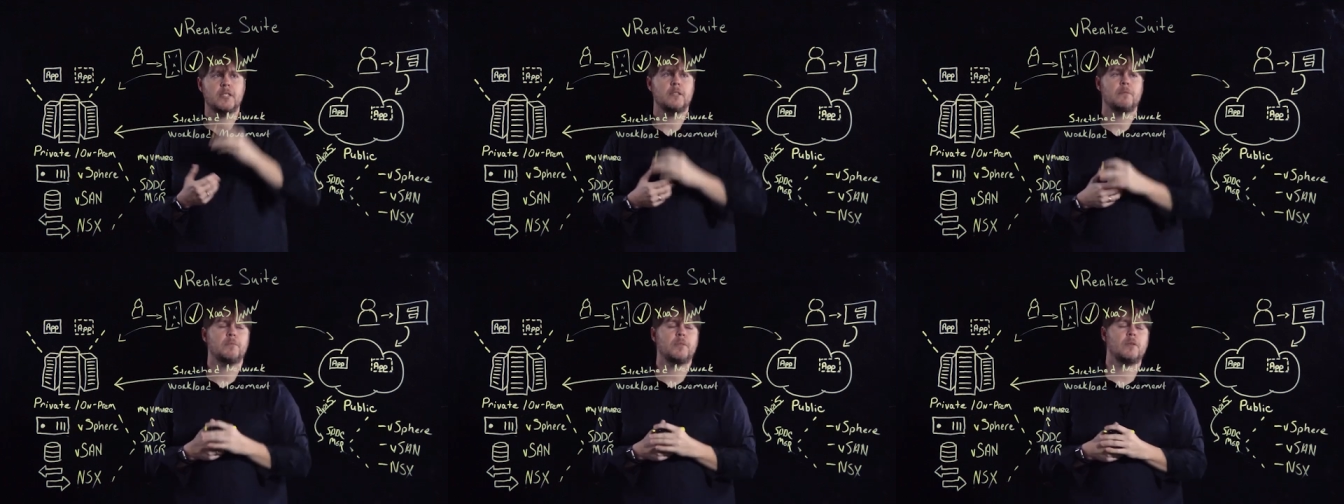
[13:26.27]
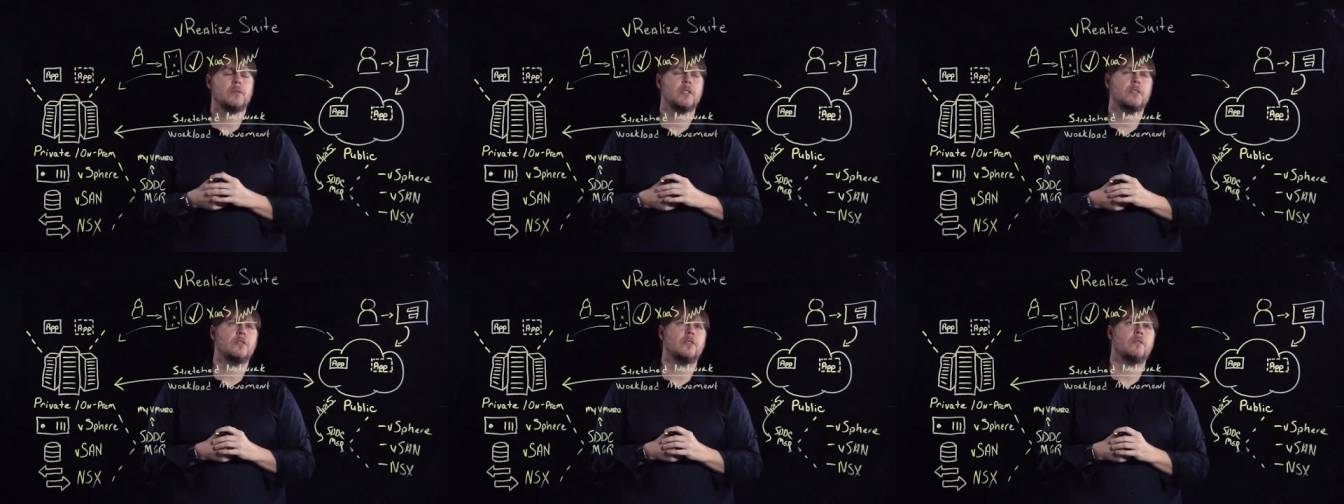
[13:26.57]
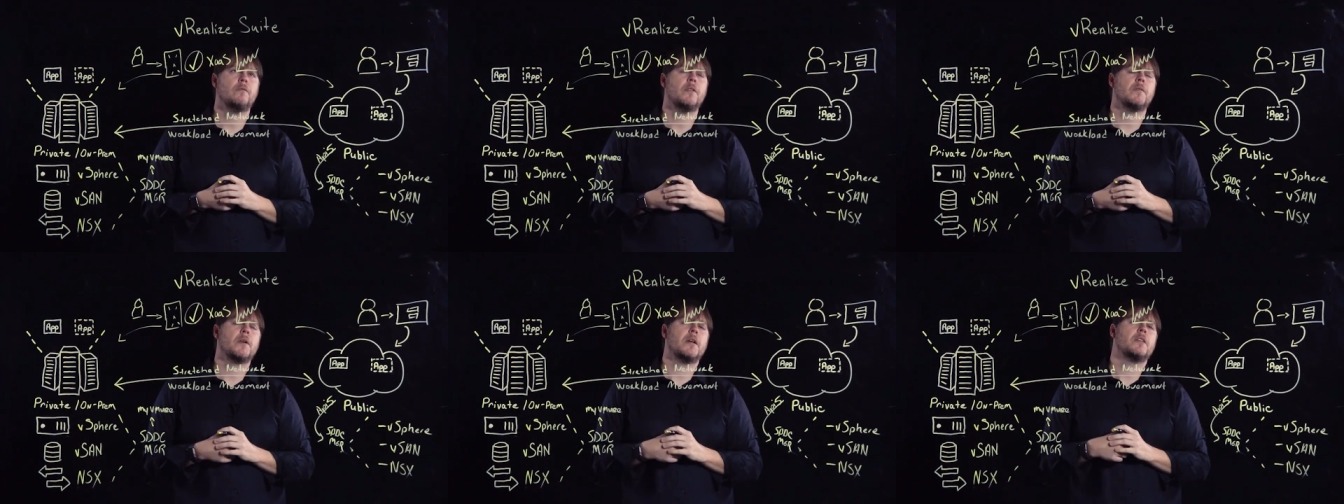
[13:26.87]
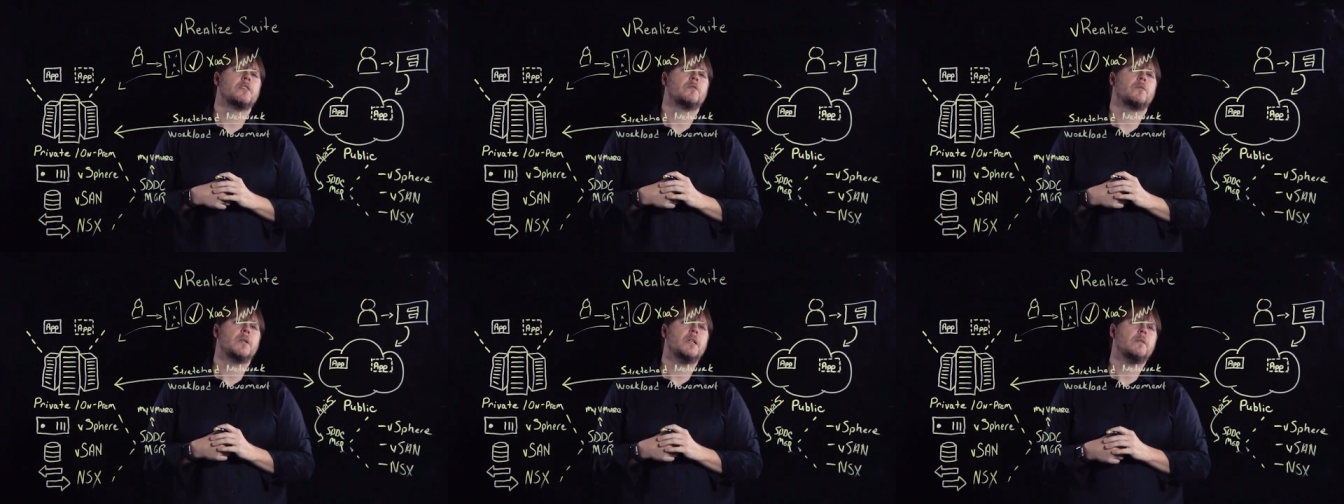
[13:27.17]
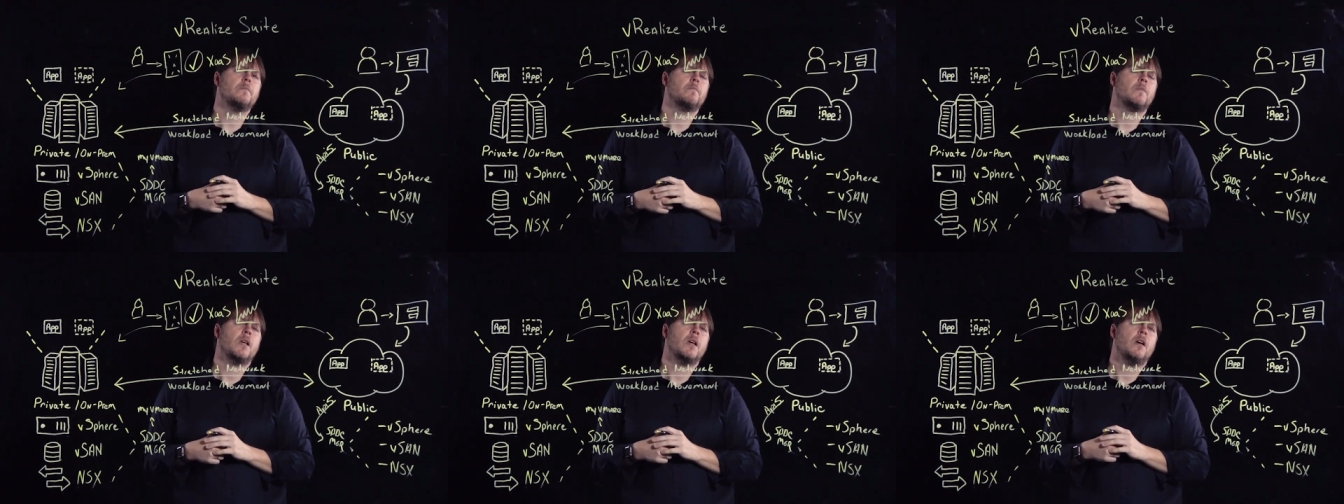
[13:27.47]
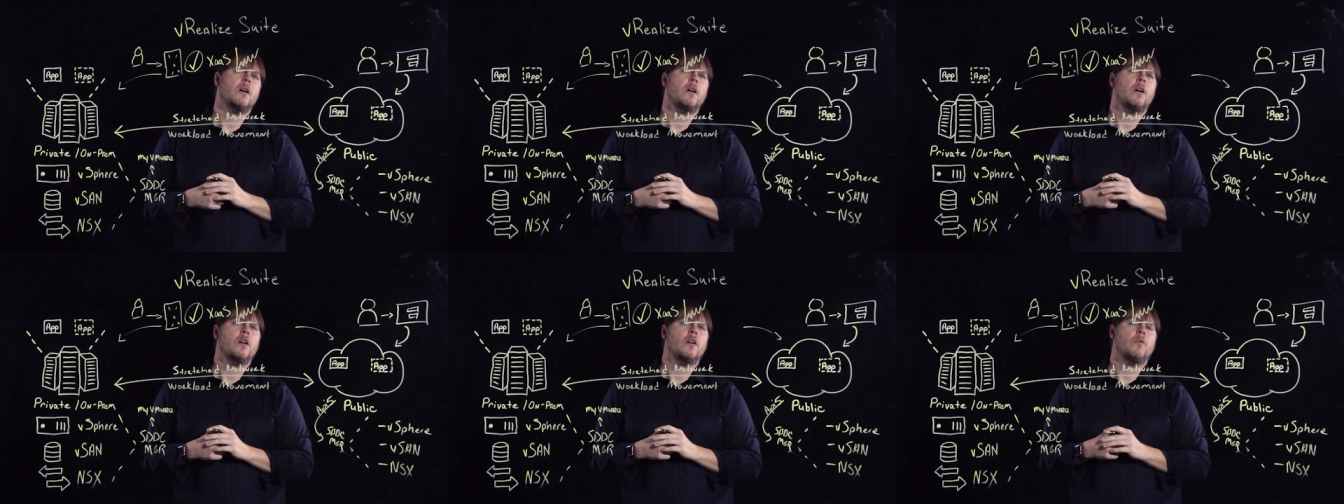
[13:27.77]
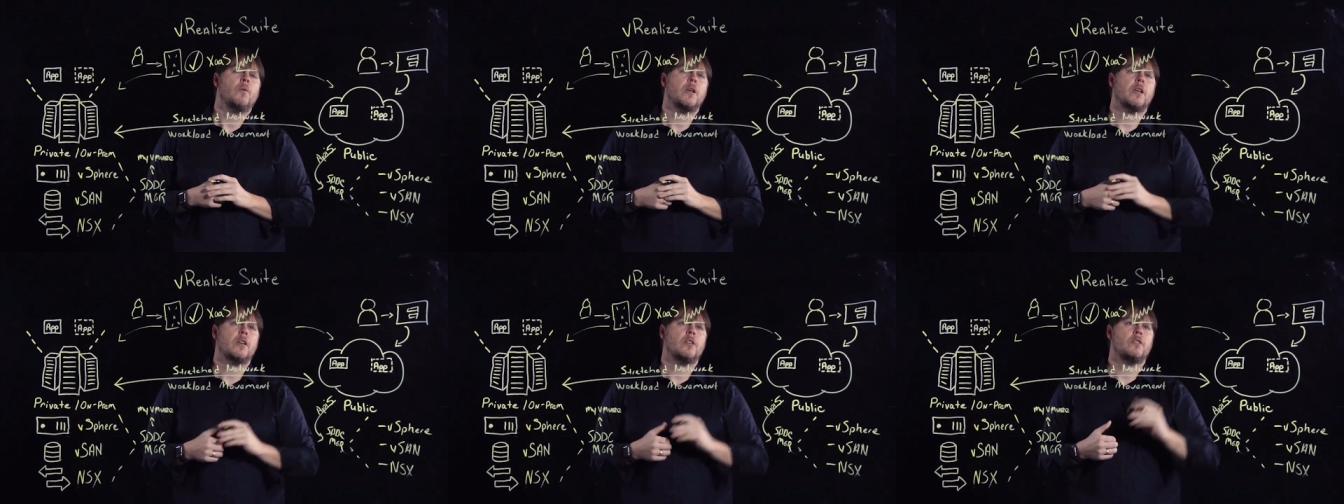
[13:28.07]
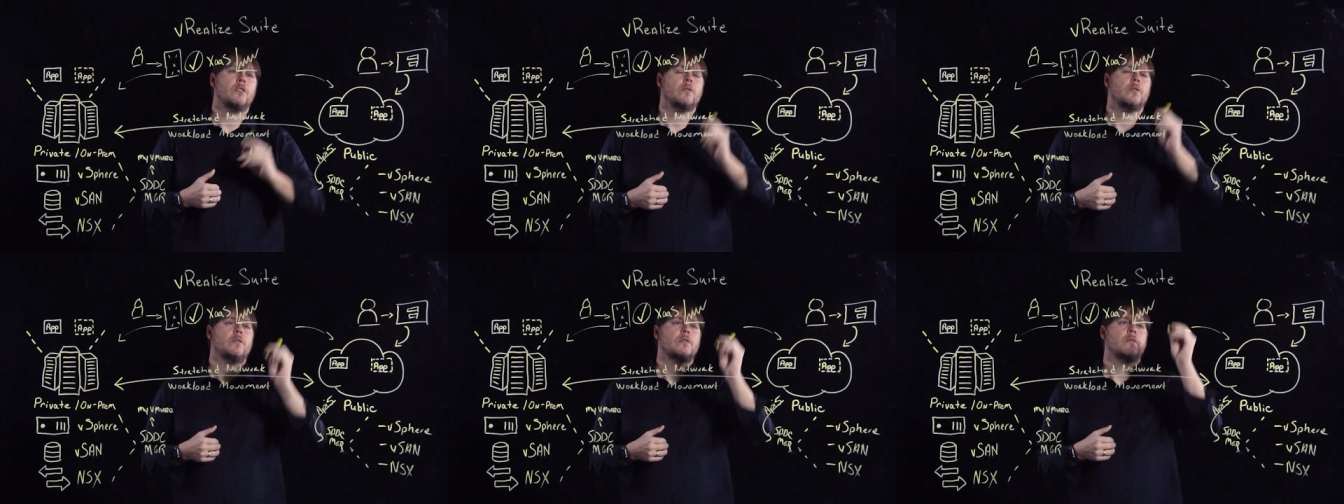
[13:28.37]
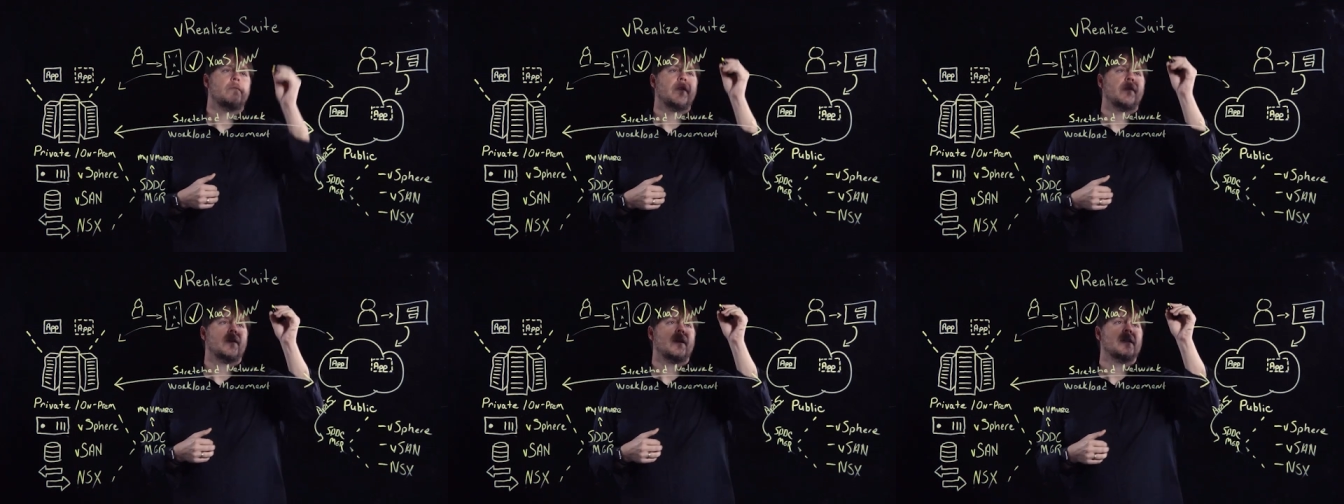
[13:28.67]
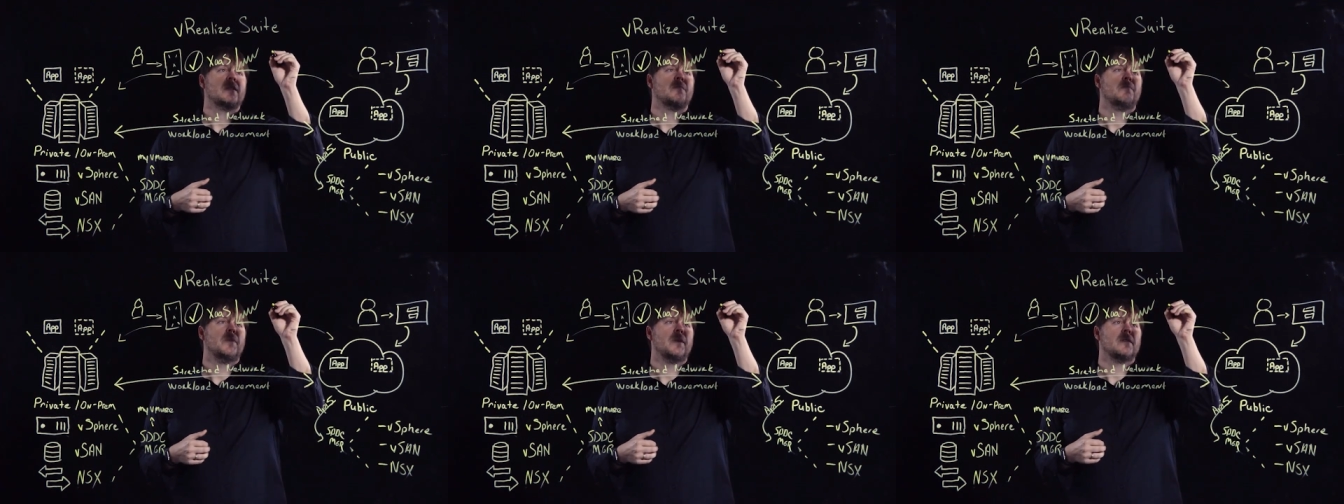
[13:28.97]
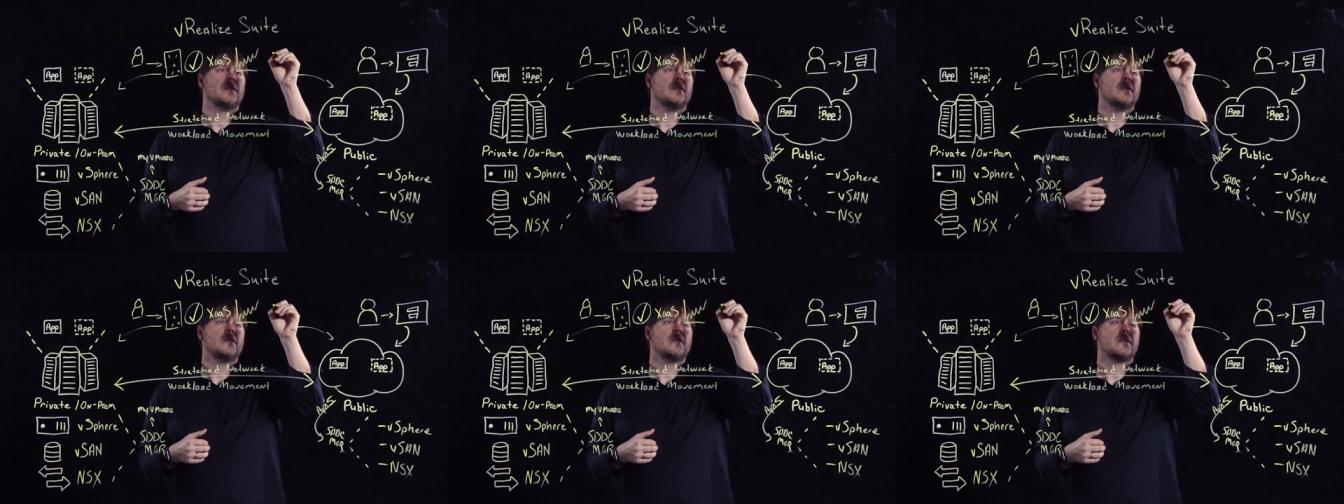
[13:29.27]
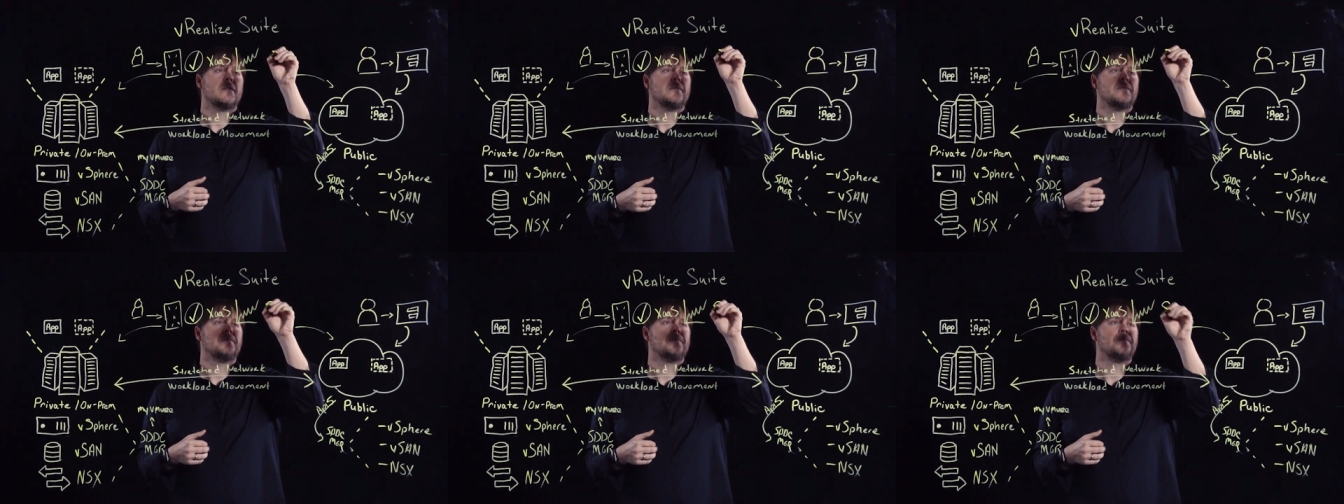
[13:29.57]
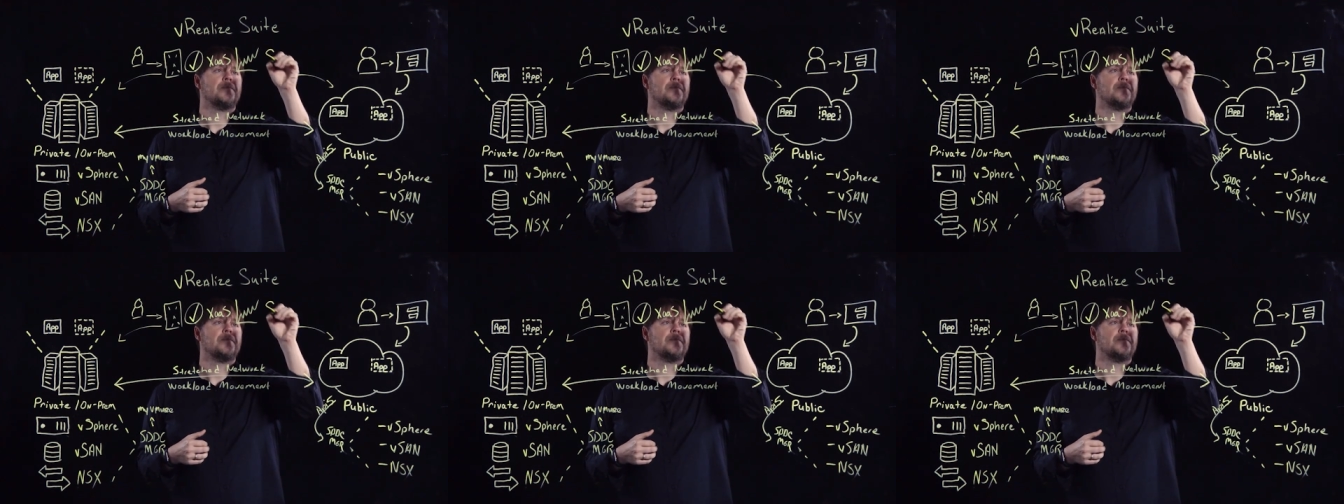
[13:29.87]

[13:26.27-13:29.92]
into the vRealize Suite. We could use vRealize business